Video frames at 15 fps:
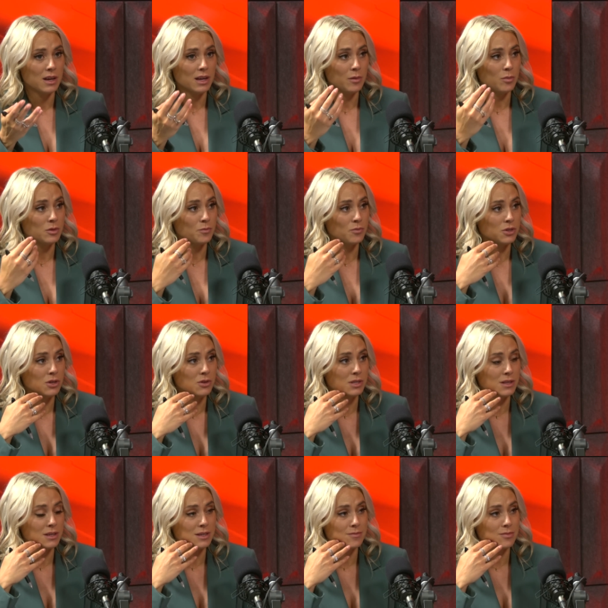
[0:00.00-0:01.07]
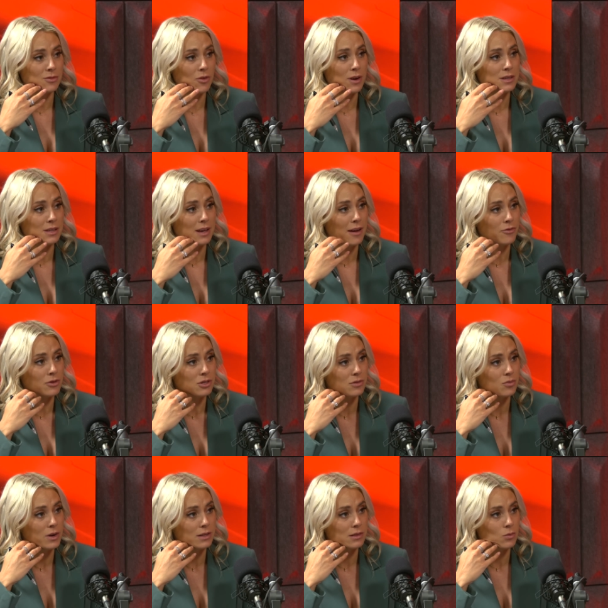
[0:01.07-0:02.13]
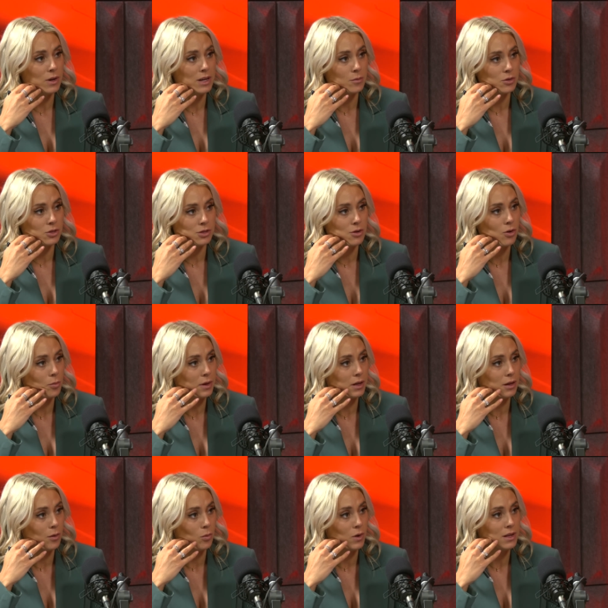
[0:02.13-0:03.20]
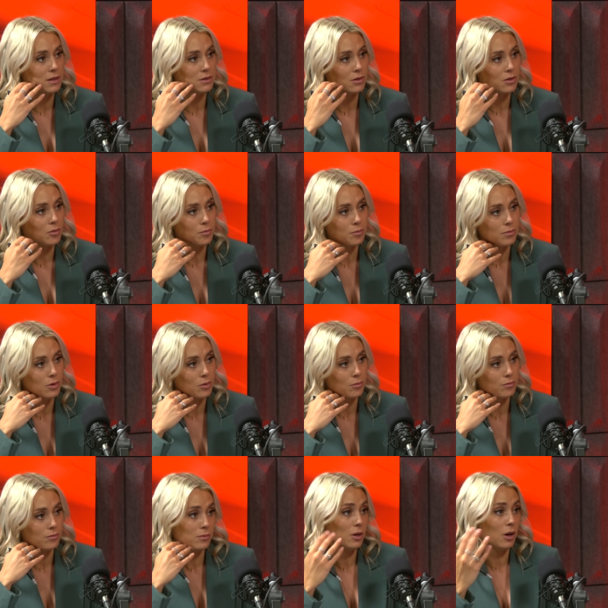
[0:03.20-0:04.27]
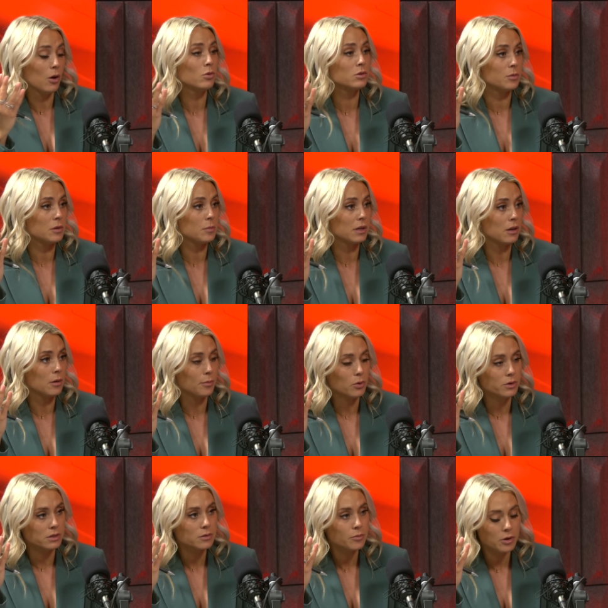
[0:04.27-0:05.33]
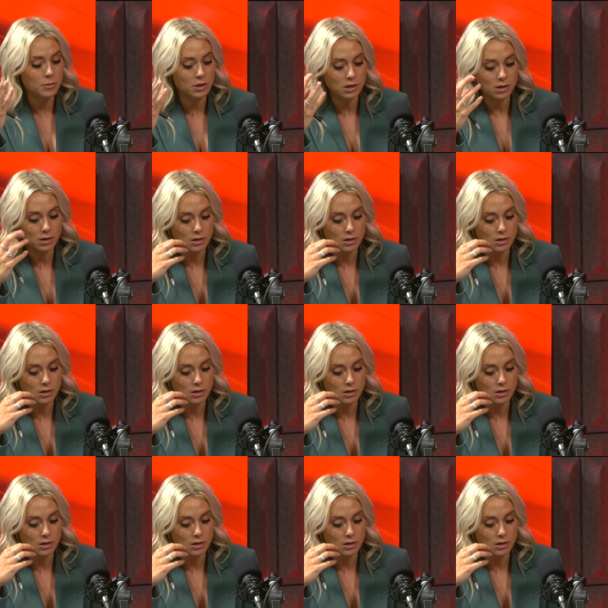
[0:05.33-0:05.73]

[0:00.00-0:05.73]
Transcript: he was producing these crazy averages week to week, but just not picking up wins or not ultimately picking up points in the Premier League.